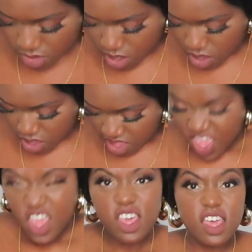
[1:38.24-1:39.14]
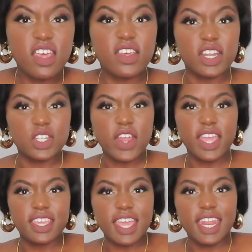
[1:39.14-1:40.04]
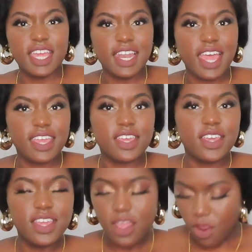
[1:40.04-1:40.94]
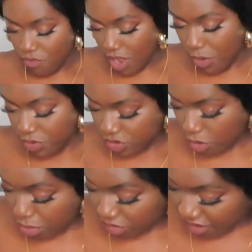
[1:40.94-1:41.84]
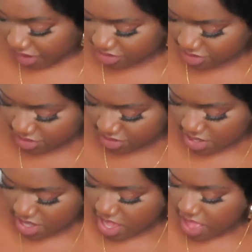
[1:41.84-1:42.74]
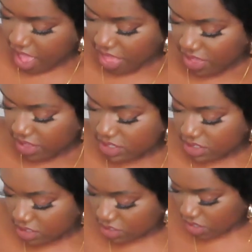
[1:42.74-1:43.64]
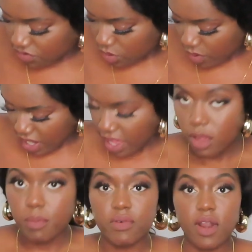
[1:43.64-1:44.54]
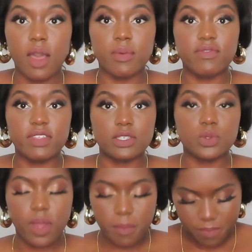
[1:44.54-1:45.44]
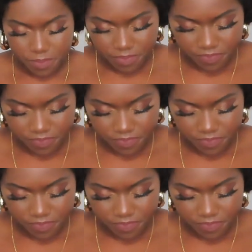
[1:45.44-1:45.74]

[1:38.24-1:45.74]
I'm going to try and get it like around your breast. I think this is easier if you wear like a bra with this one,